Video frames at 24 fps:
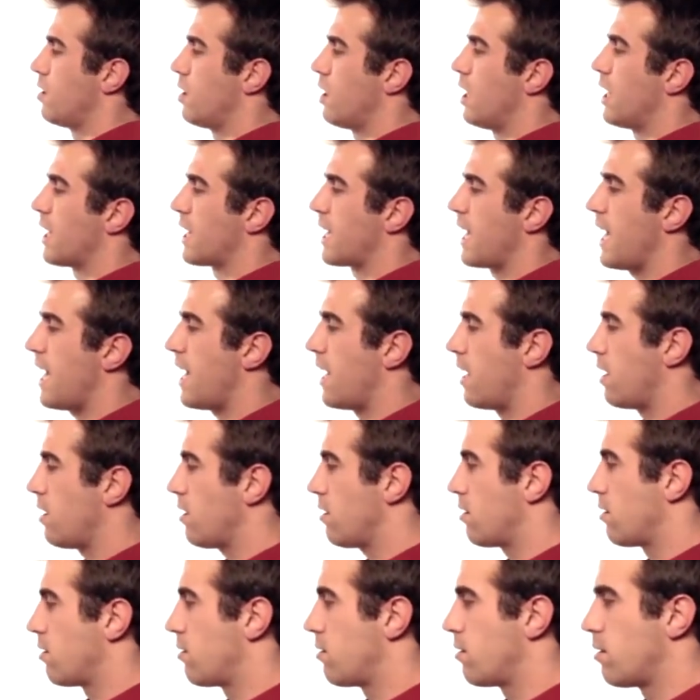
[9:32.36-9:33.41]

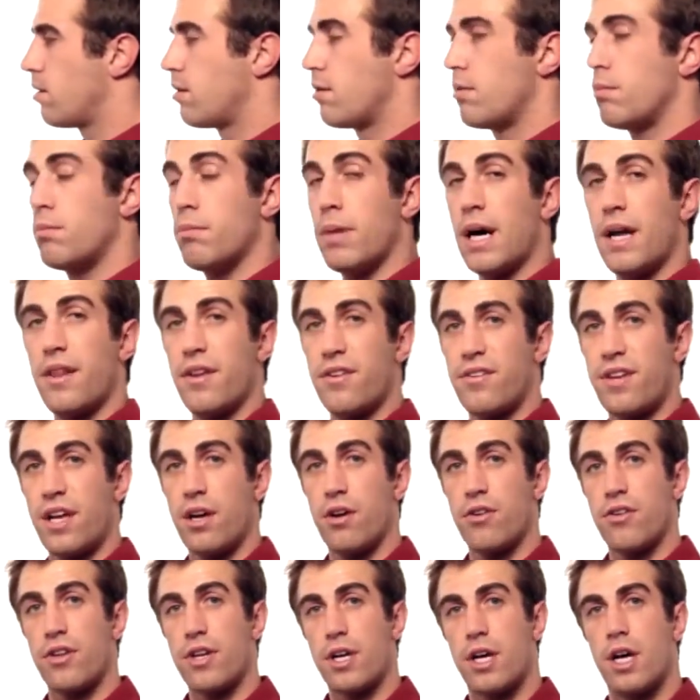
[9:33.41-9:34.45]
again, by the
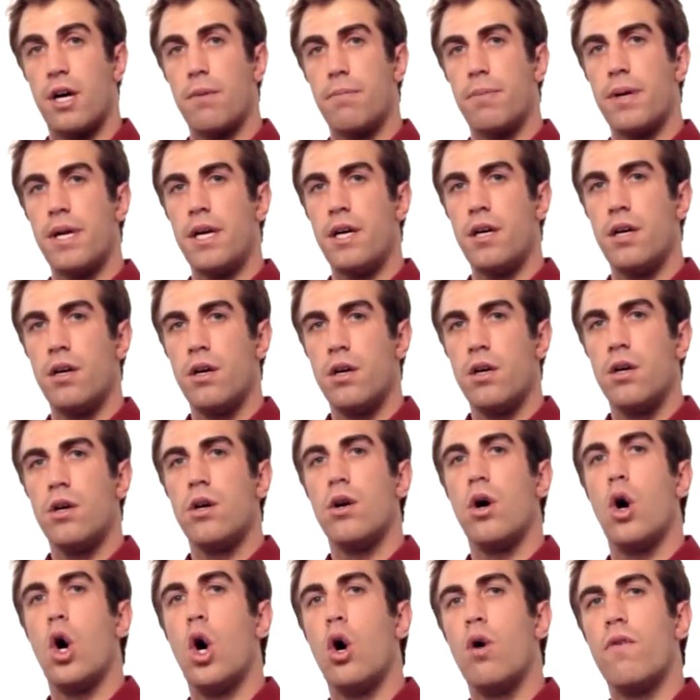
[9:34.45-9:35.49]
sales of the company
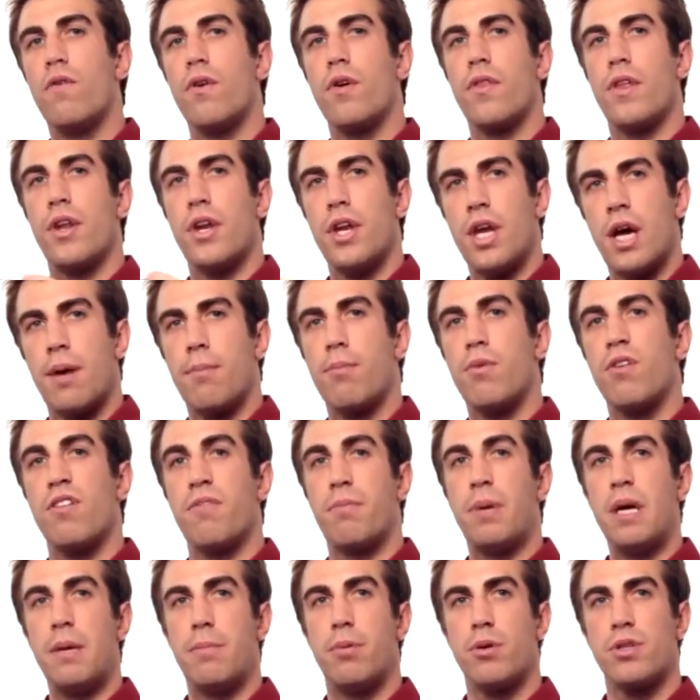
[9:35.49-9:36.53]
over the number of
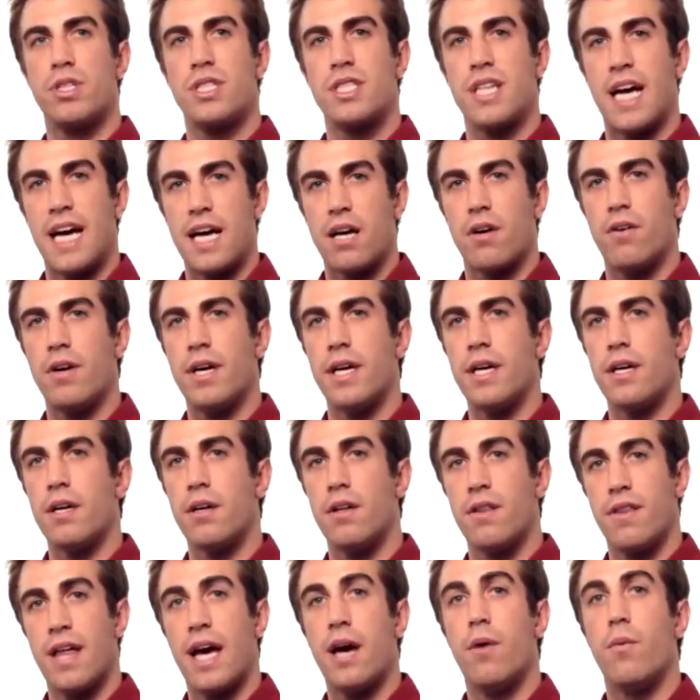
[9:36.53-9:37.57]
people cycling
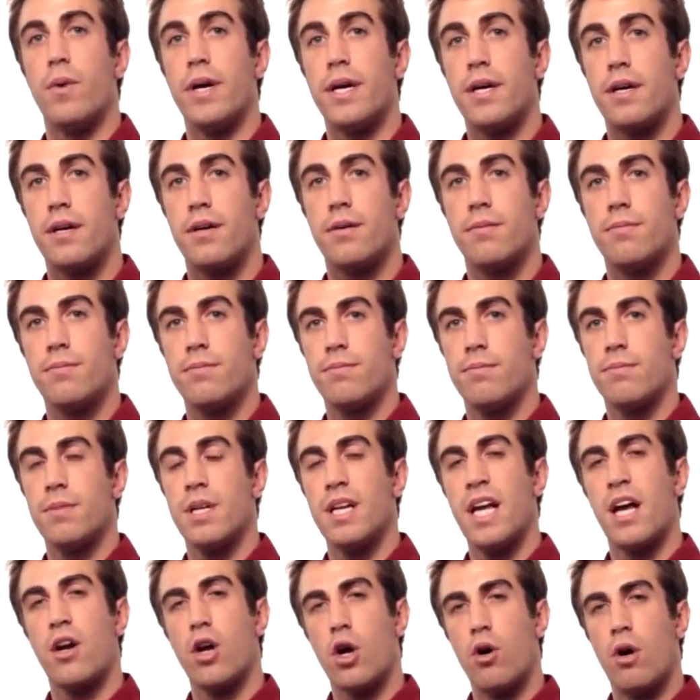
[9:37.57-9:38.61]
that week.
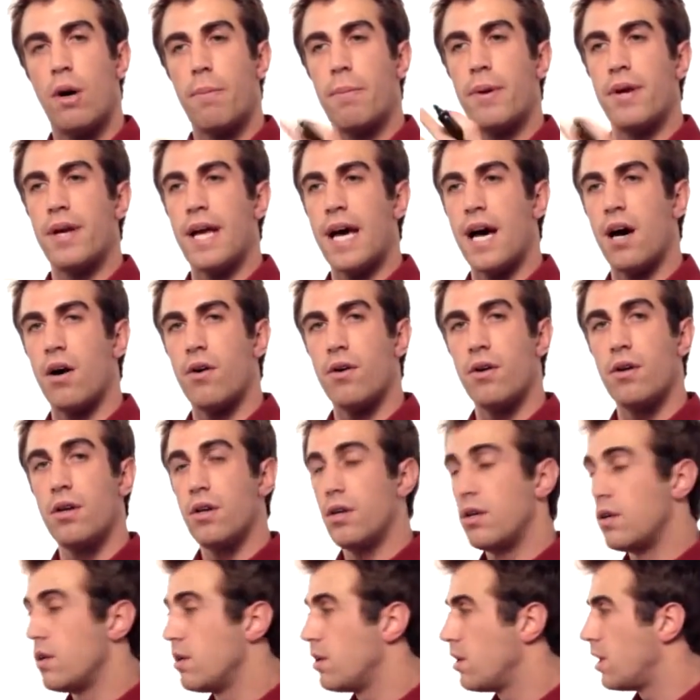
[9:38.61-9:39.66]
And that'll go up and down,
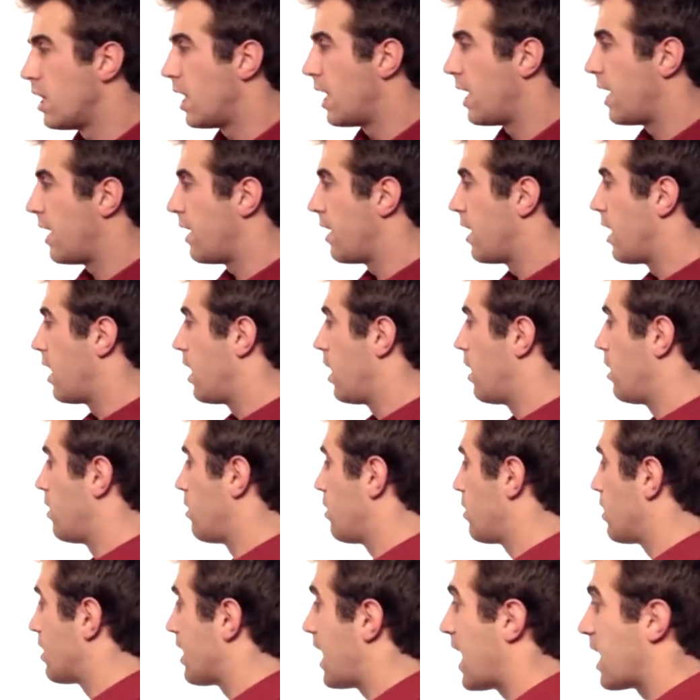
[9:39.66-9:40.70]
and a
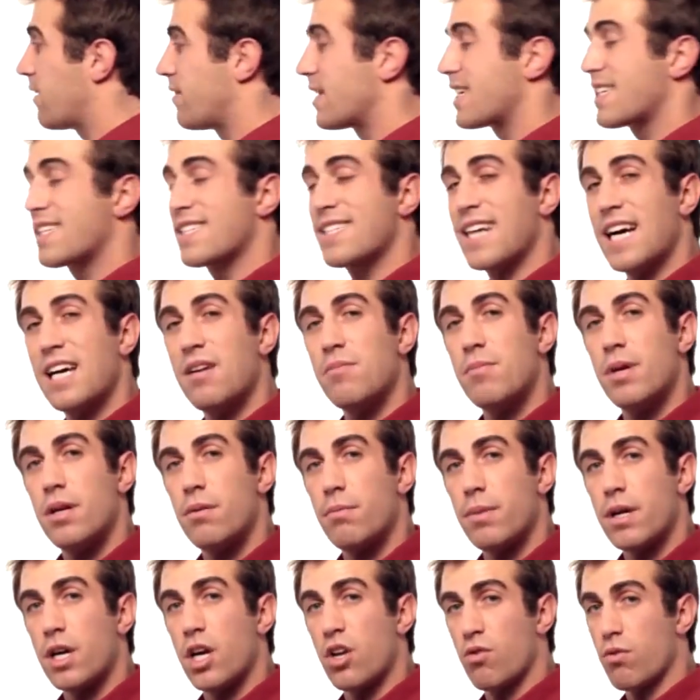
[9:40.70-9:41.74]
lot of excitement
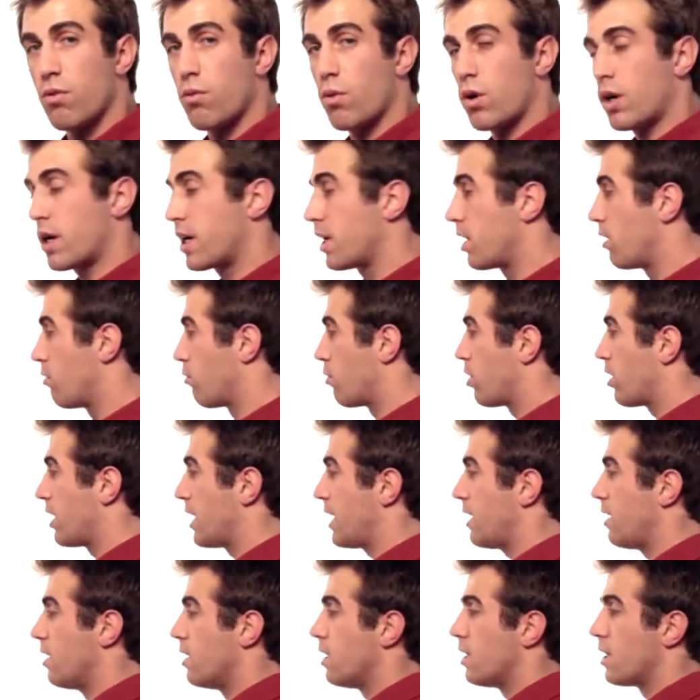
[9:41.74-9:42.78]
because we're working to
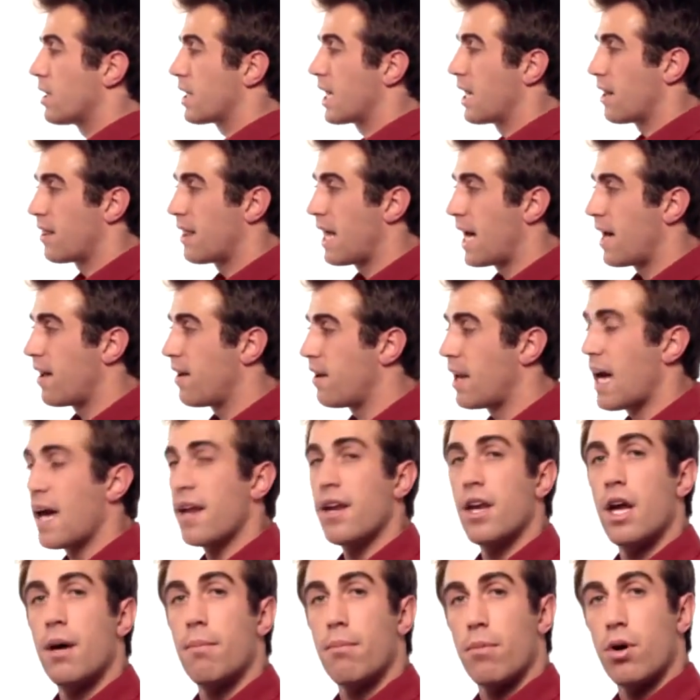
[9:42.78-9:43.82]
really get that
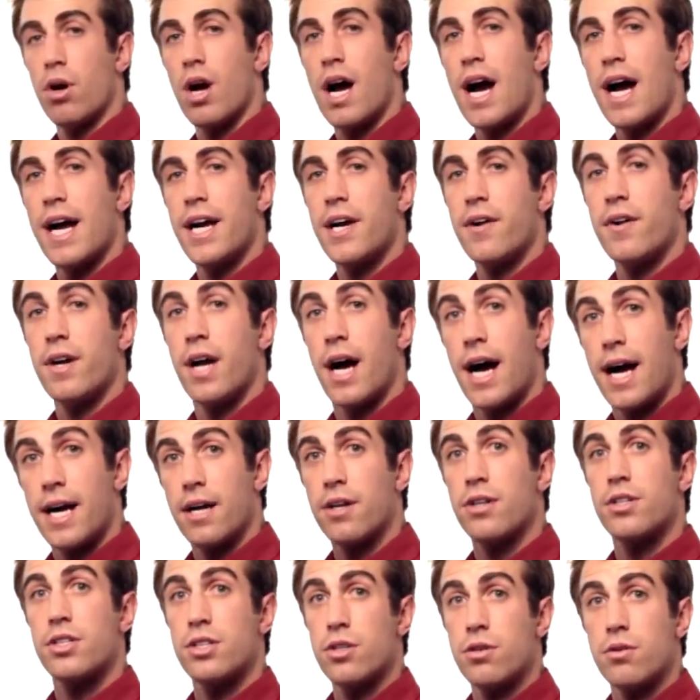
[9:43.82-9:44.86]
number higher and
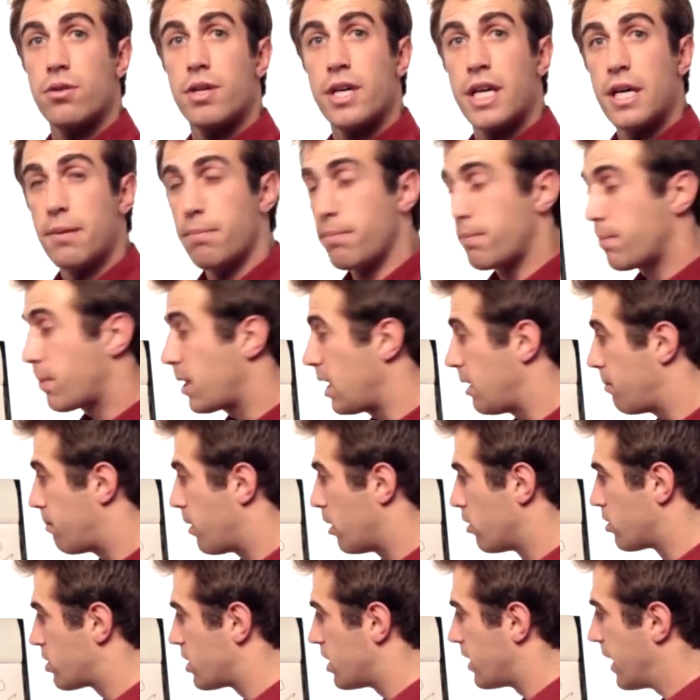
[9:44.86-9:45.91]
higher, so keep
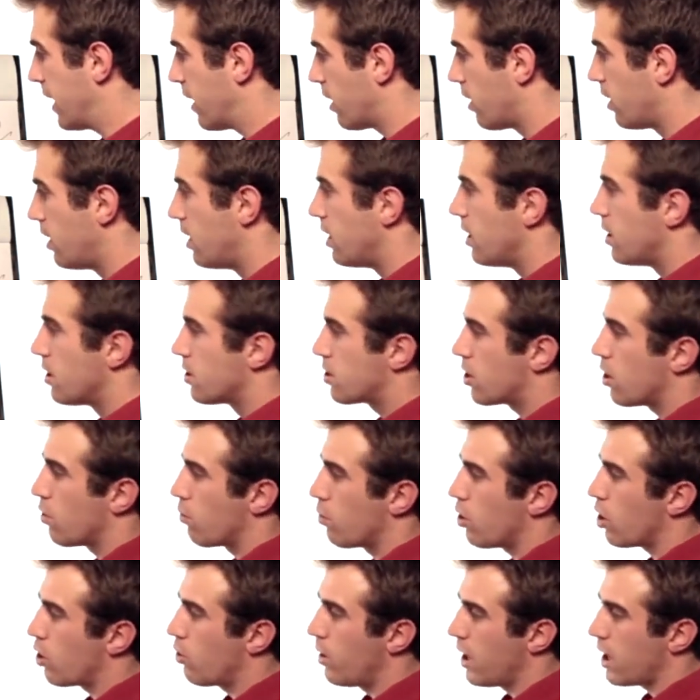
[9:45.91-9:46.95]
posted there. So
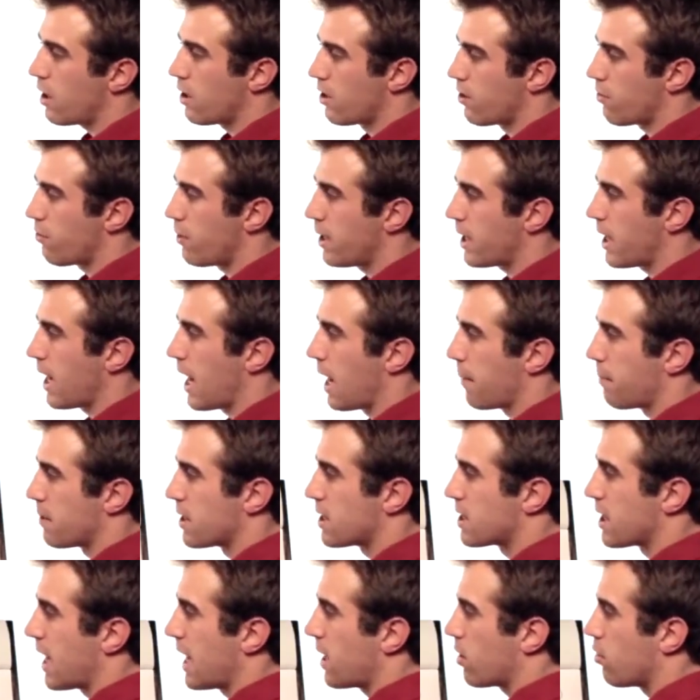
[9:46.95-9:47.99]
real quick, let's recap. A
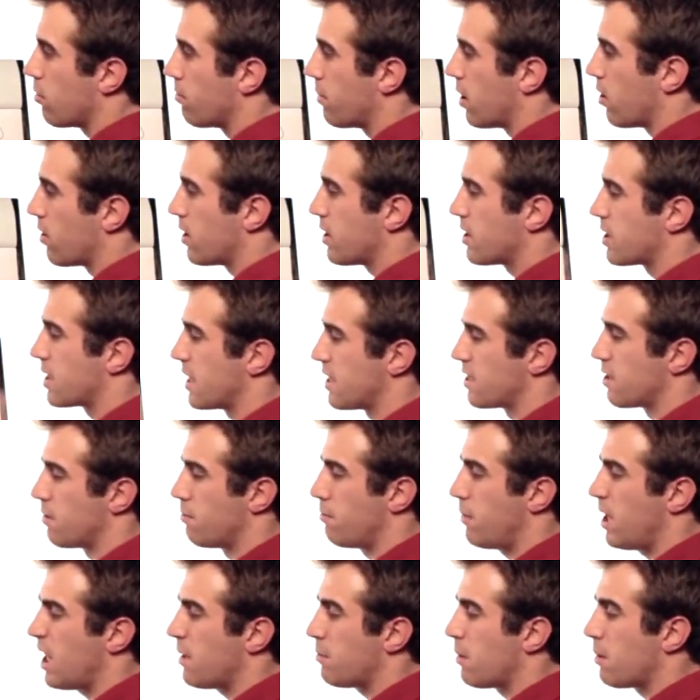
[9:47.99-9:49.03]
cycle bonus says a
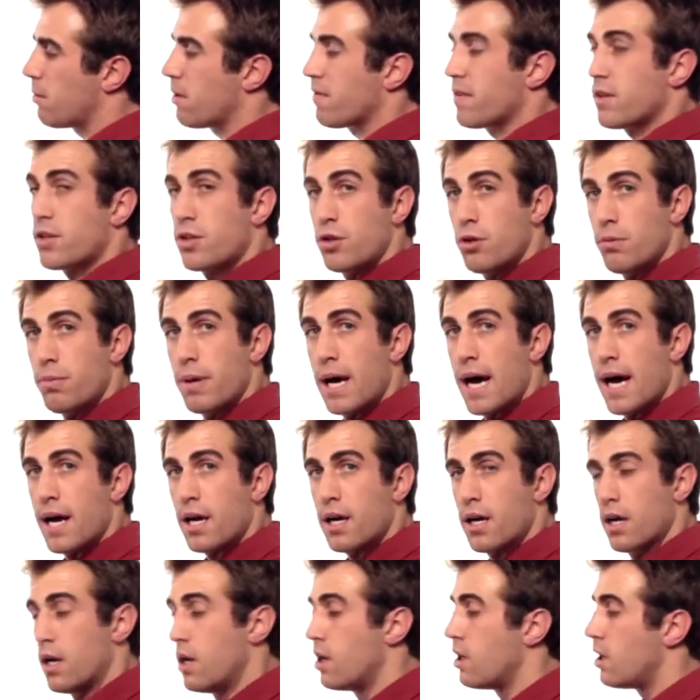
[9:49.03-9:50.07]
minimum of a 2-pack,
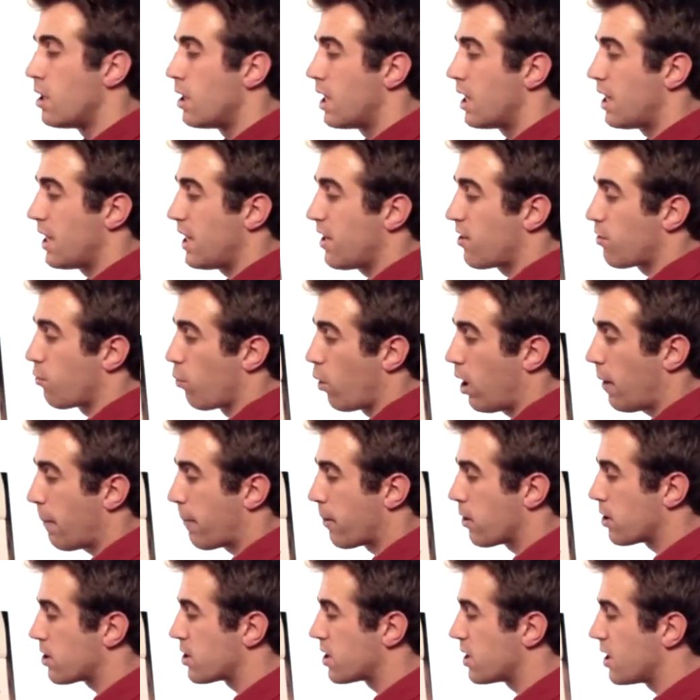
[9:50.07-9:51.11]
at least 1
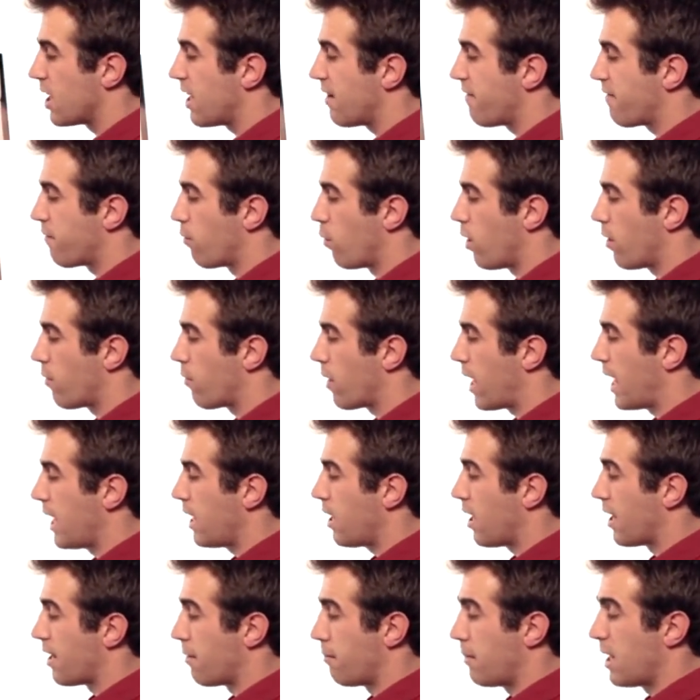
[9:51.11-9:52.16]
person left, 1 right
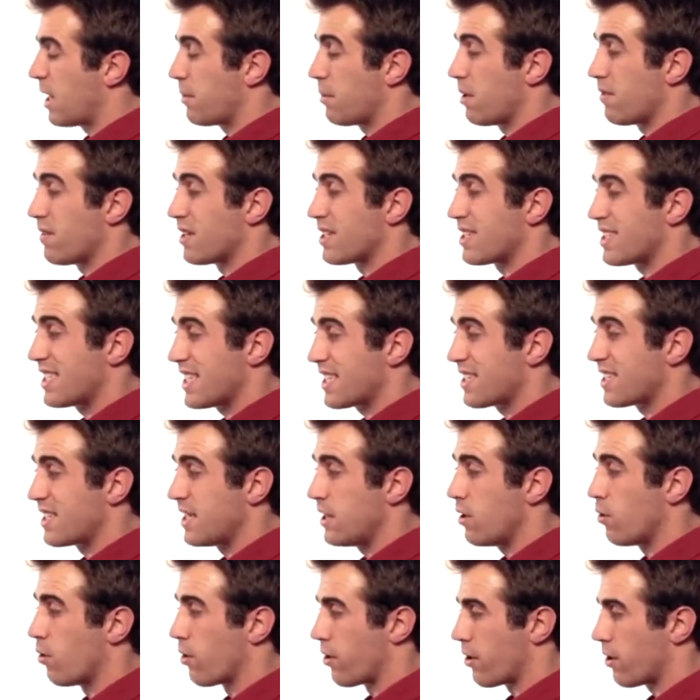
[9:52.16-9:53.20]
on a minimum of a
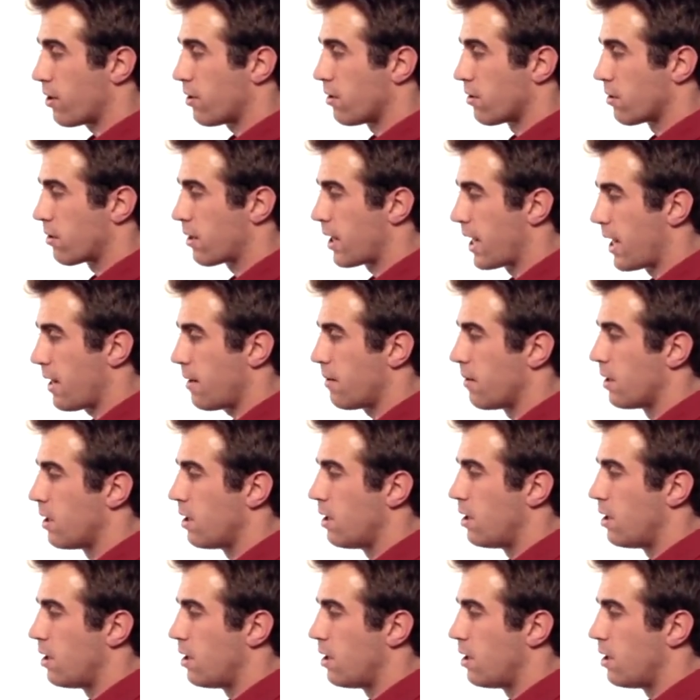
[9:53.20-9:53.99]
60 order, okay?